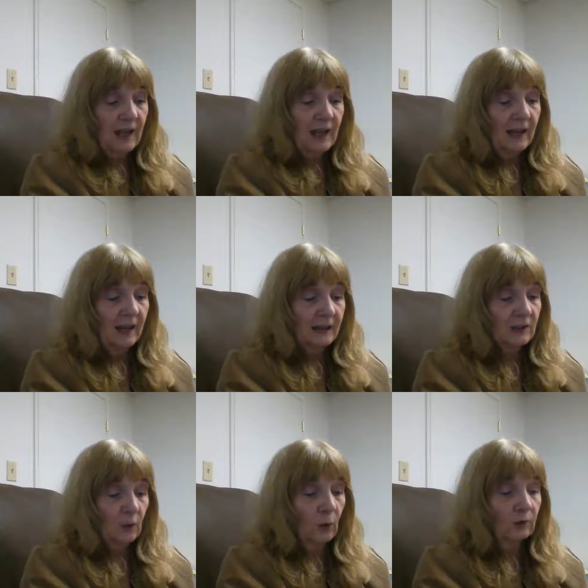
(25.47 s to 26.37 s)

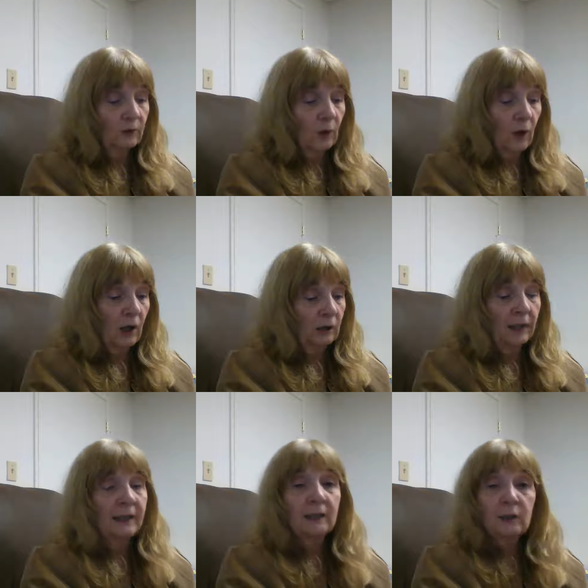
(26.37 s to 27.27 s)
and overall
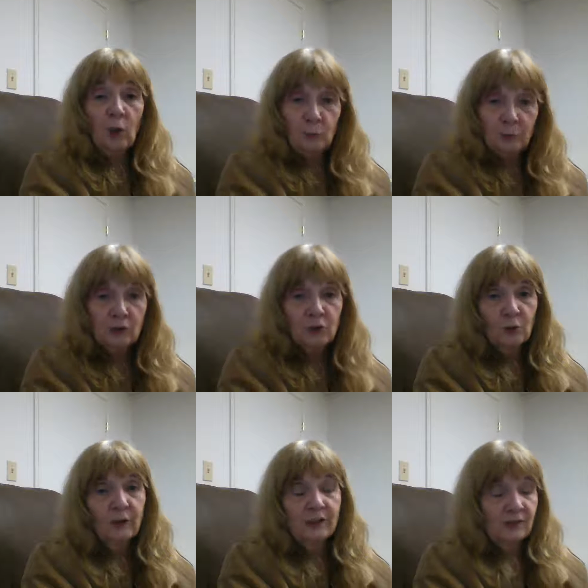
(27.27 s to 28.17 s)
a global
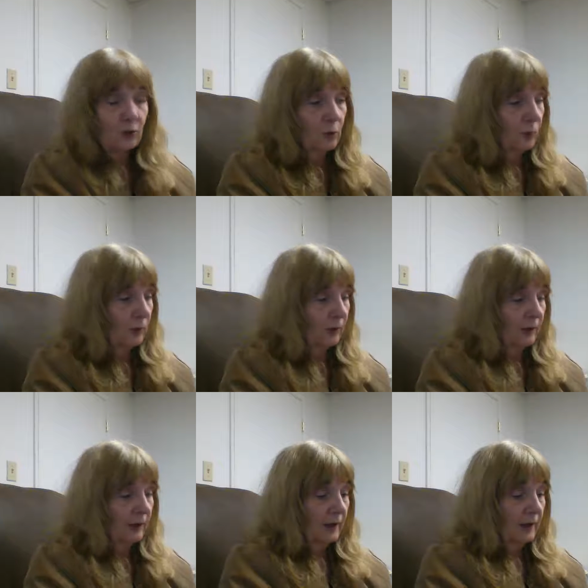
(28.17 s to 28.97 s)
choice score.